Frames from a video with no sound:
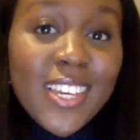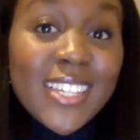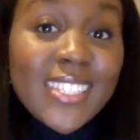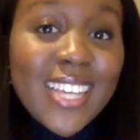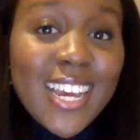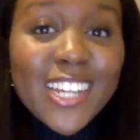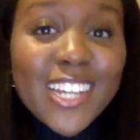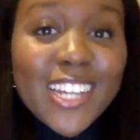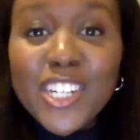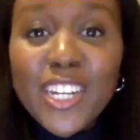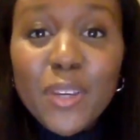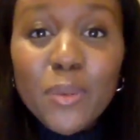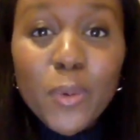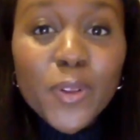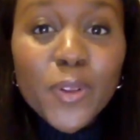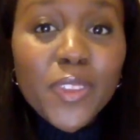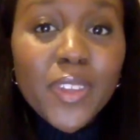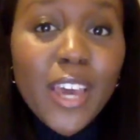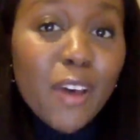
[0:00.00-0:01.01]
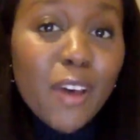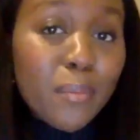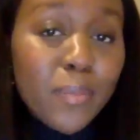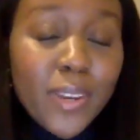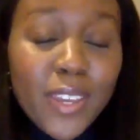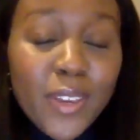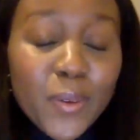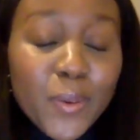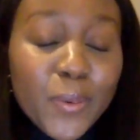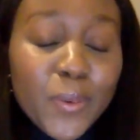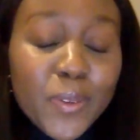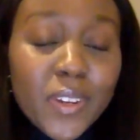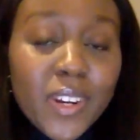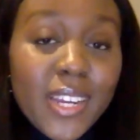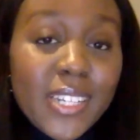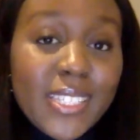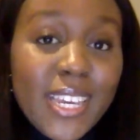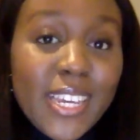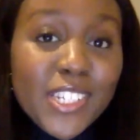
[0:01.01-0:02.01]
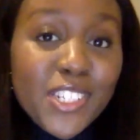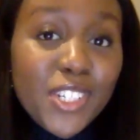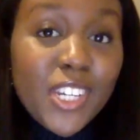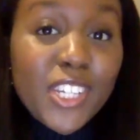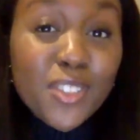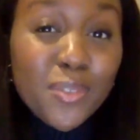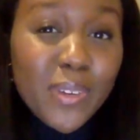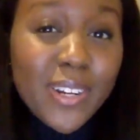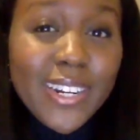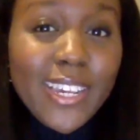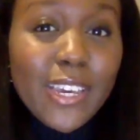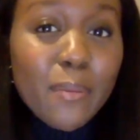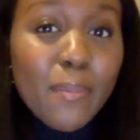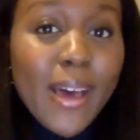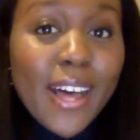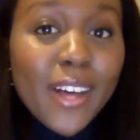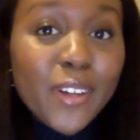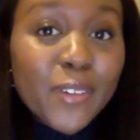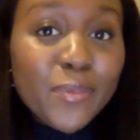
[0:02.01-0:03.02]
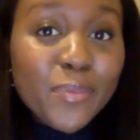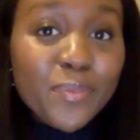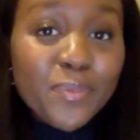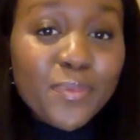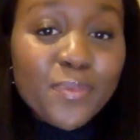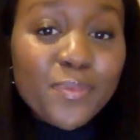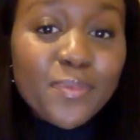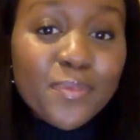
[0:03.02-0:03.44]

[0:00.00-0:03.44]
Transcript: it's actually what the company or organization is really about.